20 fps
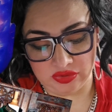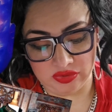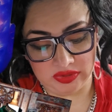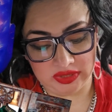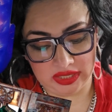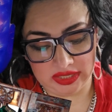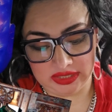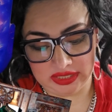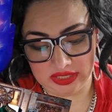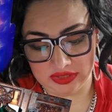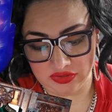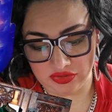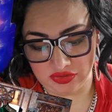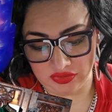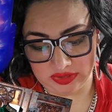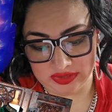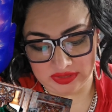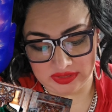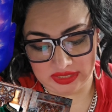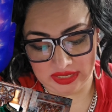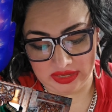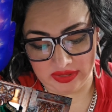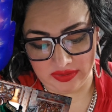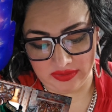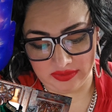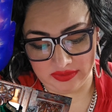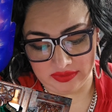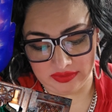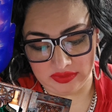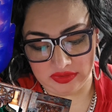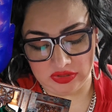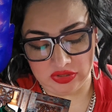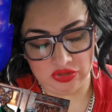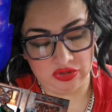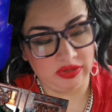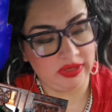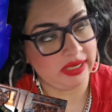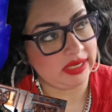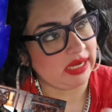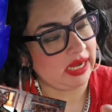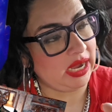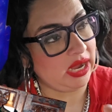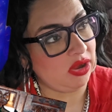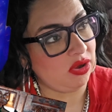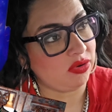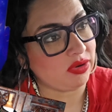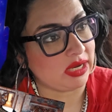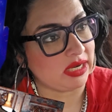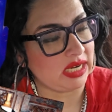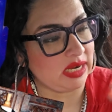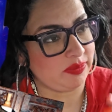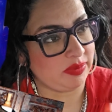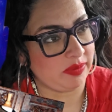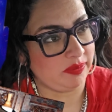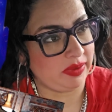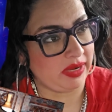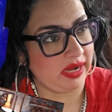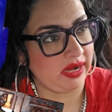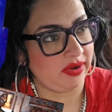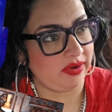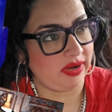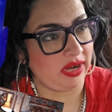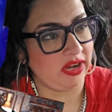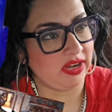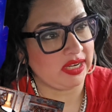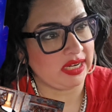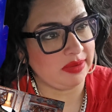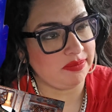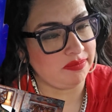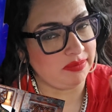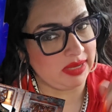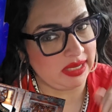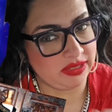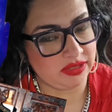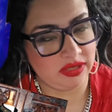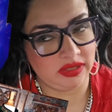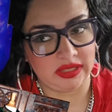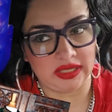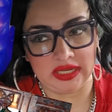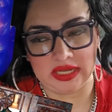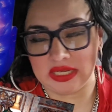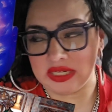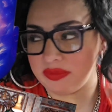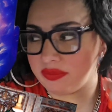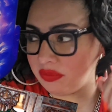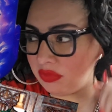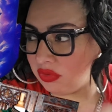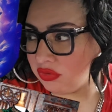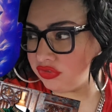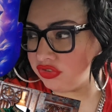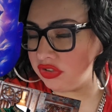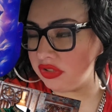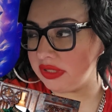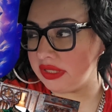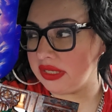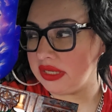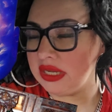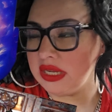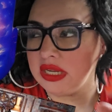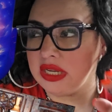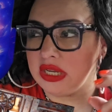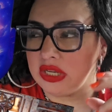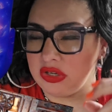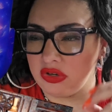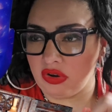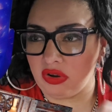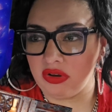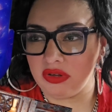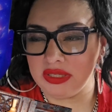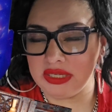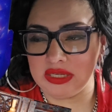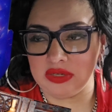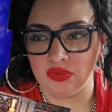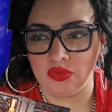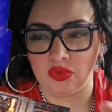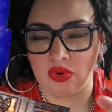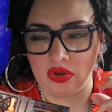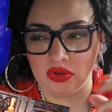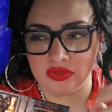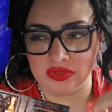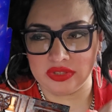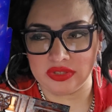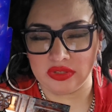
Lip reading: do not get stressed out. You're like, how can I prepare? How can I mentally and emotionally and all in